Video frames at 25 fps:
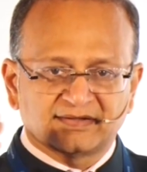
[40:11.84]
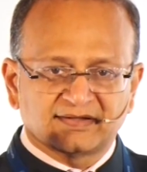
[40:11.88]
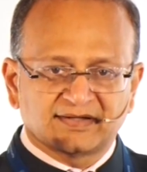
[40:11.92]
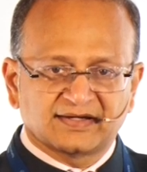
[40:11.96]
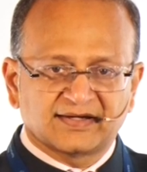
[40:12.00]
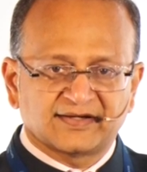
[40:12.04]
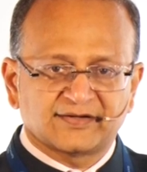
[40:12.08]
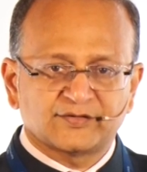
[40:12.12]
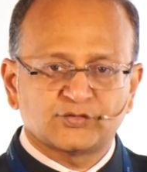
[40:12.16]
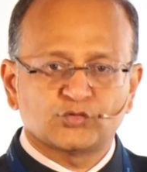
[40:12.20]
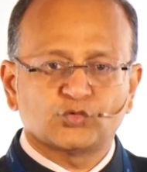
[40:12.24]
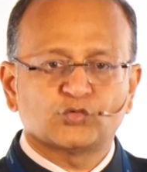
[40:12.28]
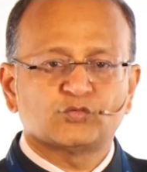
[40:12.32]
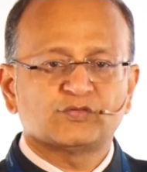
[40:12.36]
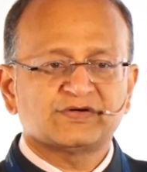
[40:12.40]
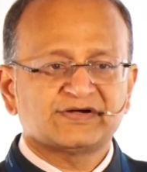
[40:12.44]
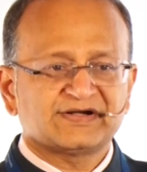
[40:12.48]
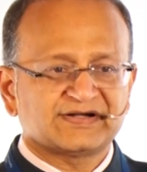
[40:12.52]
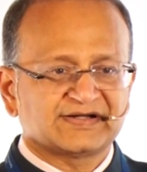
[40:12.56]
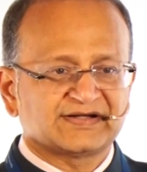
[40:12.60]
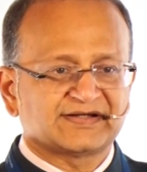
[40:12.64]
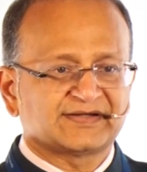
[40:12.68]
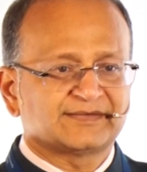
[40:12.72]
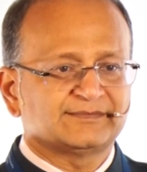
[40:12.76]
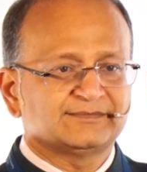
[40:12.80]
And over
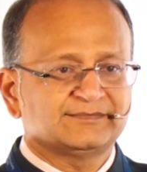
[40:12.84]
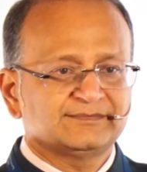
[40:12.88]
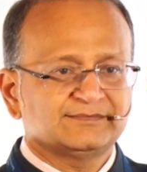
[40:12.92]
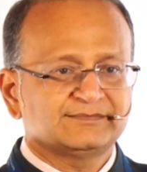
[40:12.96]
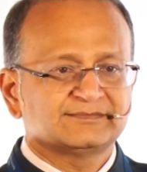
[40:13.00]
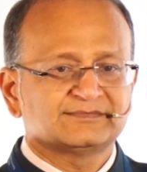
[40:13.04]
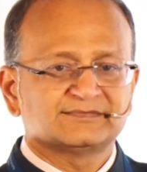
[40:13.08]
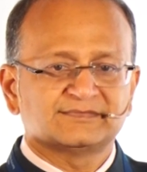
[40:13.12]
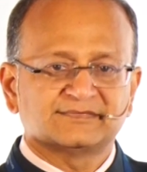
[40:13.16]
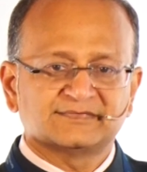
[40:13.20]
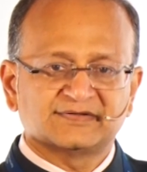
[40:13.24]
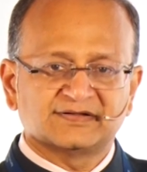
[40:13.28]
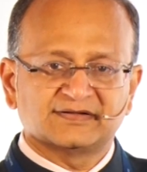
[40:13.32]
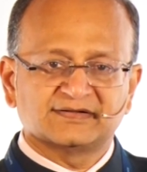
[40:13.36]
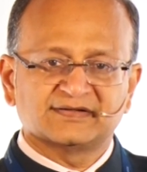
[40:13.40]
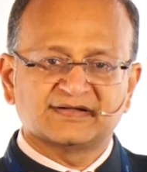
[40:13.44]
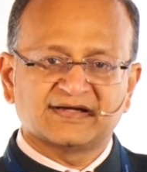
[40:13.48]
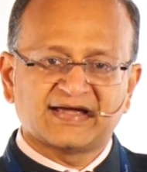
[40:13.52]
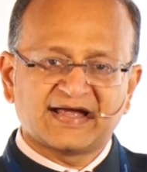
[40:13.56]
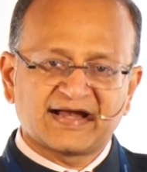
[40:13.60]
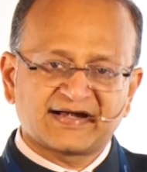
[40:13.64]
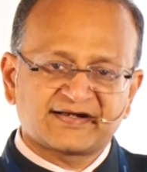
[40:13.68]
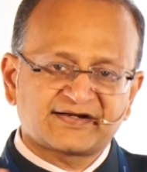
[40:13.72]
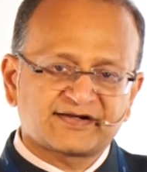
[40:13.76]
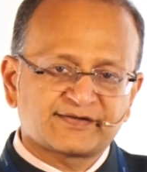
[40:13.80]
time,
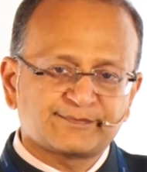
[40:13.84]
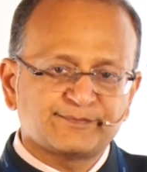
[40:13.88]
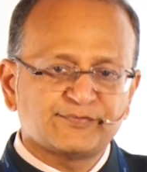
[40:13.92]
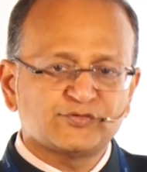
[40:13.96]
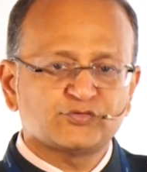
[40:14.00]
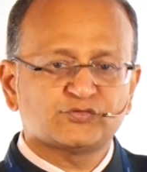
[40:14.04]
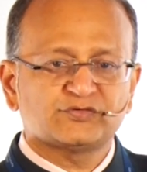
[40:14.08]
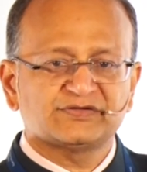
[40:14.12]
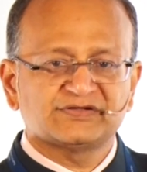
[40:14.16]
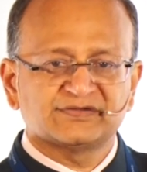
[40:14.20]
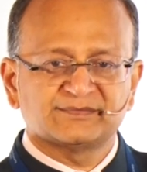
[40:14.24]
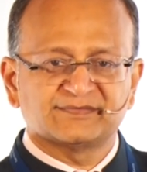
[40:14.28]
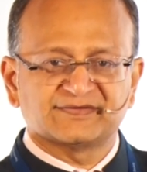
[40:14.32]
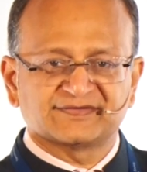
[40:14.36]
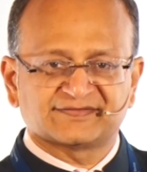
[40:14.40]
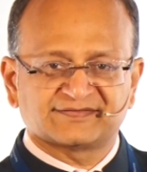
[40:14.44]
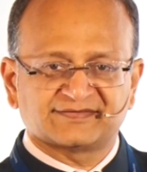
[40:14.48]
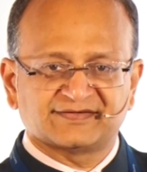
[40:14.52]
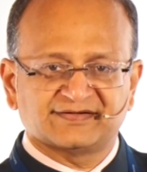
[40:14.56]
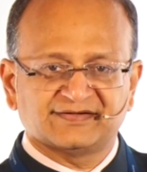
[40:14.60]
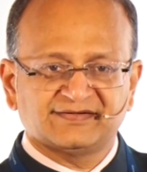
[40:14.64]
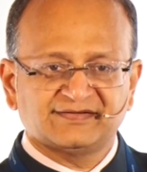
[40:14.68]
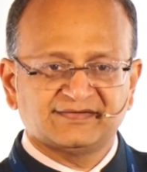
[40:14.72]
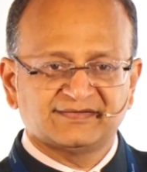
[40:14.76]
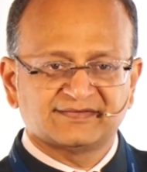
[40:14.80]
attribute the
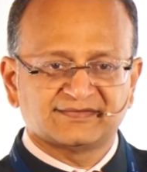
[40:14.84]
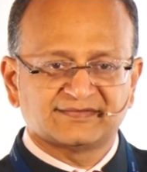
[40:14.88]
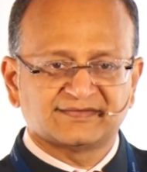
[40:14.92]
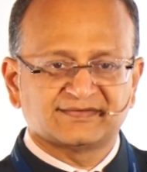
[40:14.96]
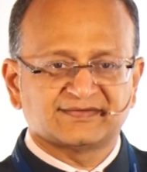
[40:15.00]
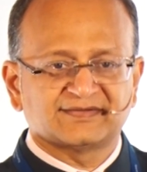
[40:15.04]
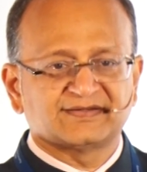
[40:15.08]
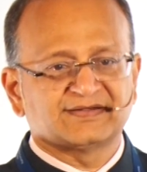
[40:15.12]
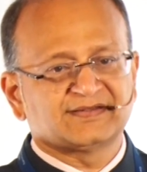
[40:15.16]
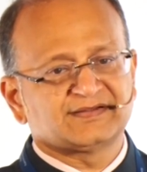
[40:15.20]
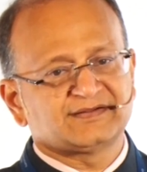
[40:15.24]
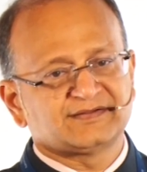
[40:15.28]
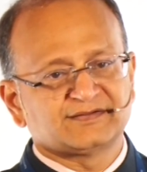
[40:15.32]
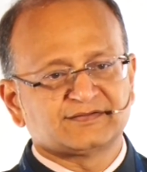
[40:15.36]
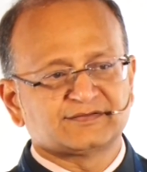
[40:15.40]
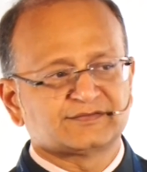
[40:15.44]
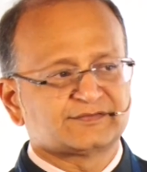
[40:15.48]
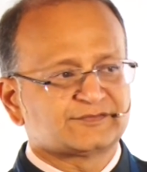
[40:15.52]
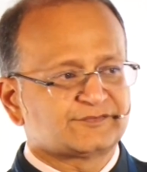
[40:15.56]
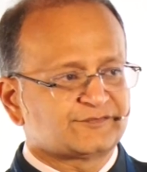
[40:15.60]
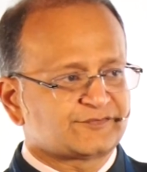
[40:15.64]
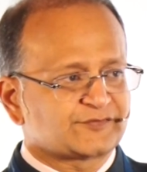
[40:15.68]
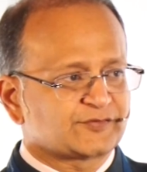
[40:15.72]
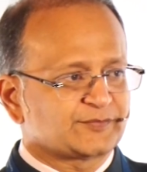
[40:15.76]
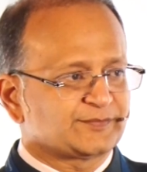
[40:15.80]
mistake and
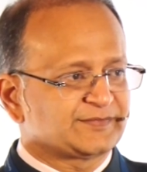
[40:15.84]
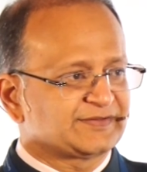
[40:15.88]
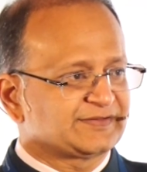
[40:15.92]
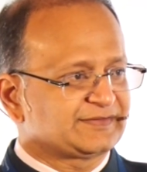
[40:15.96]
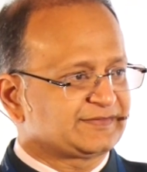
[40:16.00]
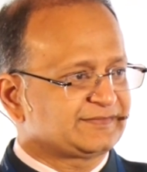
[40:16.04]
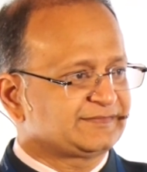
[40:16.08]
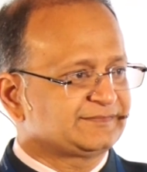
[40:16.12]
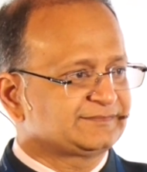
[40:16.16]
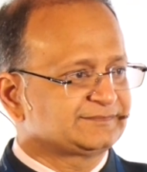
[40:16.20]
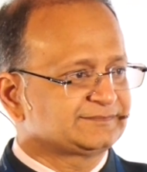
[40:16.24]
learn from it.